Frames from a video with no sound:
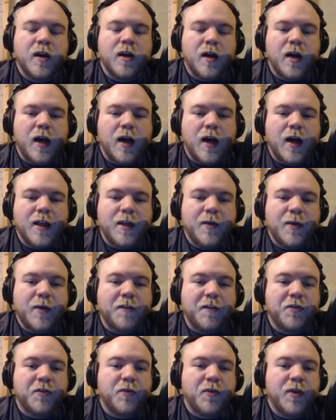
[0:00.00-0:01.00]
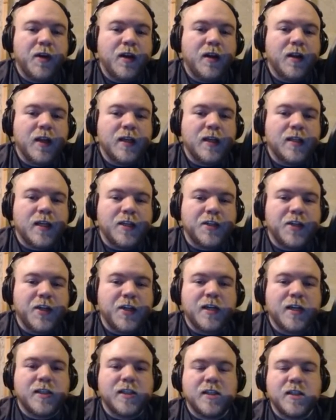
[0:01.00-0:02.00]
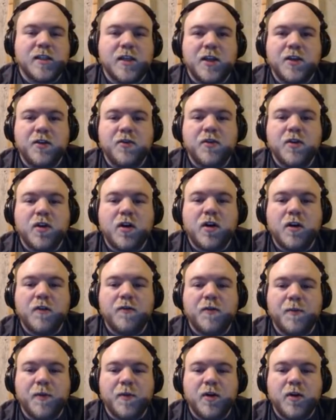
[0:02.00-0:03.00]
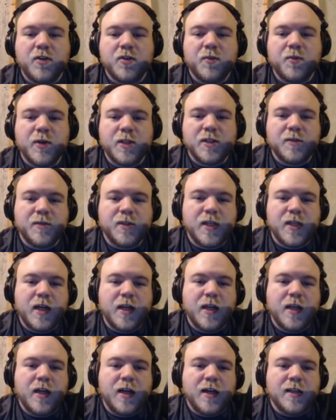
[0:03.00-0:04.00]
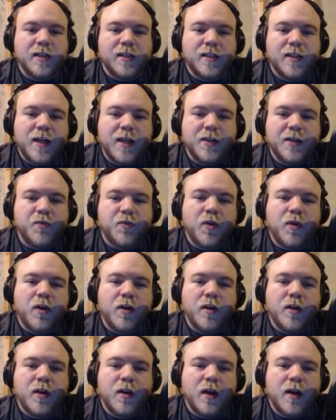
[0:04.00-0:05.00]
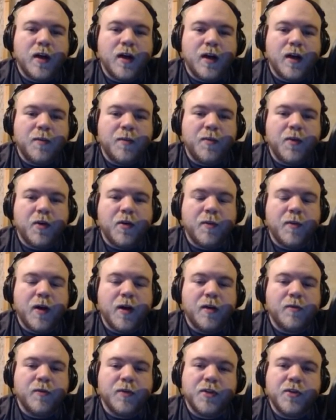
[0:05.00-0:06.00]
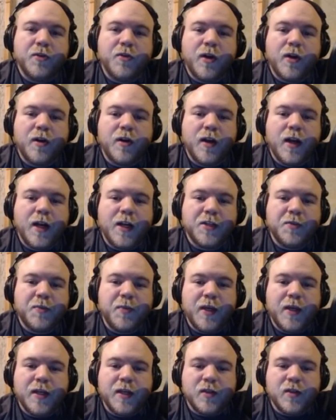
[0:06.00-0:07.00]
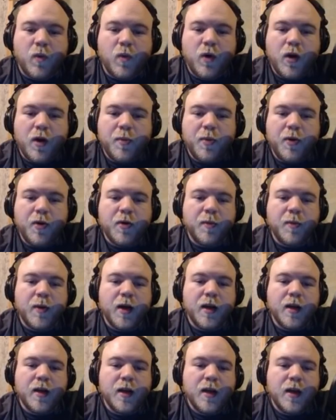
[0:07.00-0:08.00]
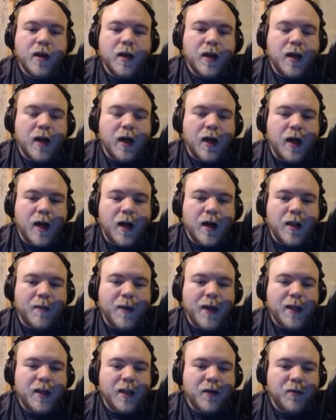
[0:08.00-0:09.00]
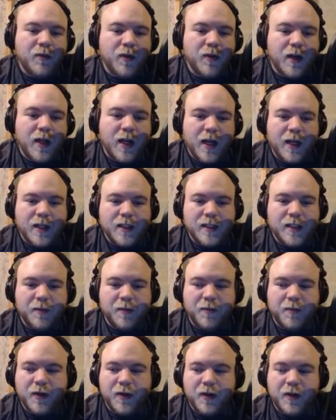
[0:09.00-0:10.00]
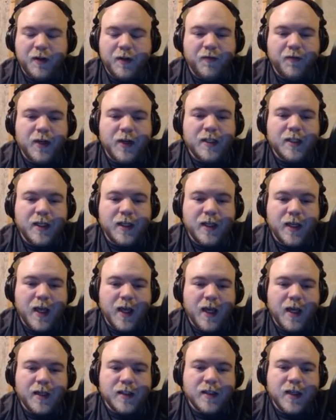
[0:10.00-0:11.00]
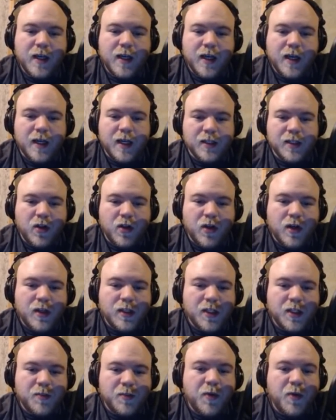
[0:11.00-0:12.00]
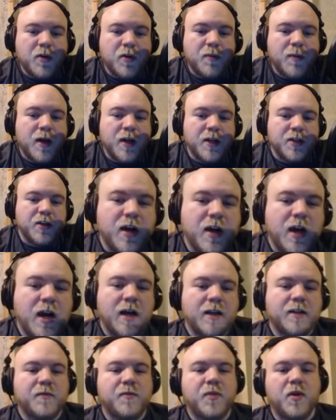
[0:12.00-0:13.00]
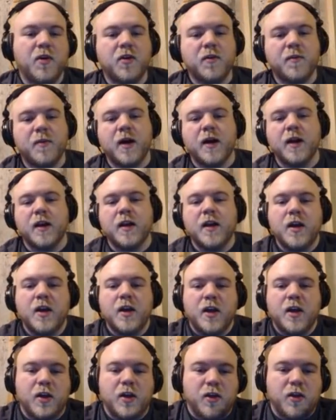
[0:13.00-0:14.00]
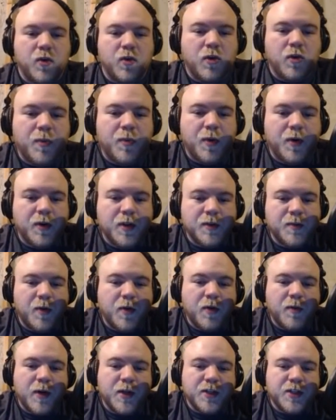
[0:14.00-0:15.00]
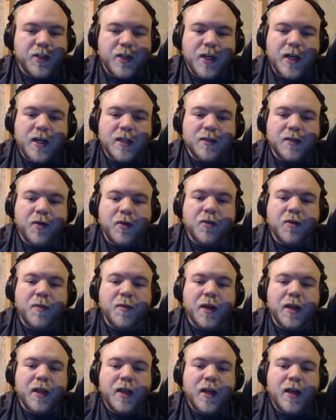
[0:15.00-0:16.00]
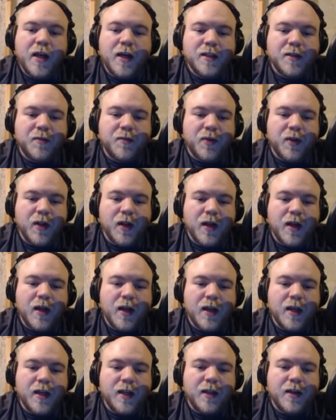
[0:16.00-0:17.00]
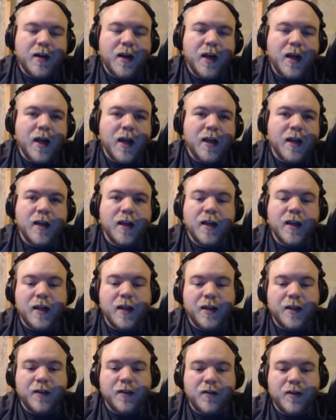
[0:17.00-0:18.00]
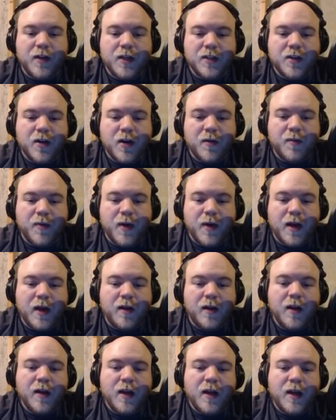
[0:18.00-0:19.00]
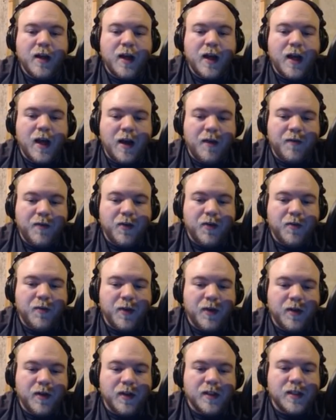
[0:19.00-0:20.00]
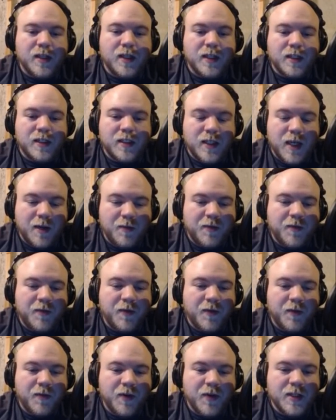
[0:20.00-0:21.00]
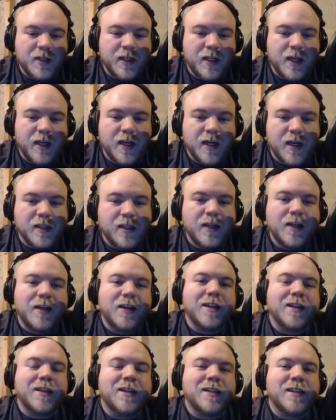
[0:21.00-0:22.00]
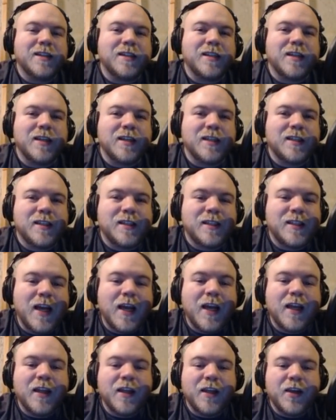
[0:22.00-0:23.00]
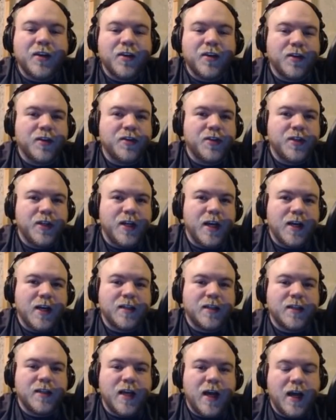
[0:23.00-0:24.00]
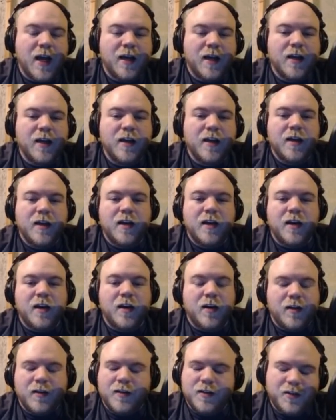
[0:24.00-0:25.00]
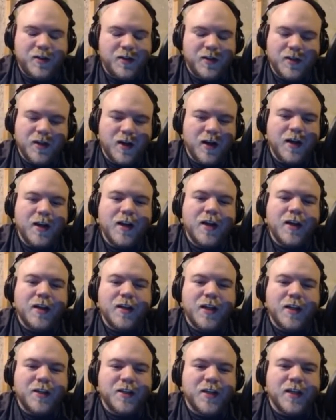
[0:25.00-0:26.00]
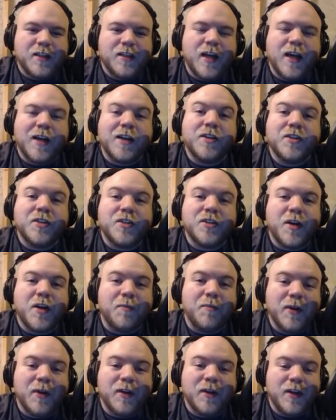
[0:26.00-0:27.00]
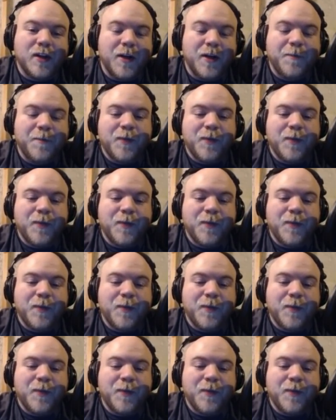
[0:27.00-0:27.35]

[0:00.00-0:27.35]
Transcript: Then we have 3 Glaceon GX. This is a new card from the Ultra Prism set. It's a stage 1 Pokemon with 200 HP. It's a water Pokemon. The main thing we're looking at is the ability, Freezing Gaze. As long as this Pokemon is active Pokemon, your opponent's Pokemon GX and Pokemon EX in play, in their hand and in their discard pile, have no abilities except for Freezing Gaze. This is an insanely good GX attack, or sorry, not GX attack, just ability.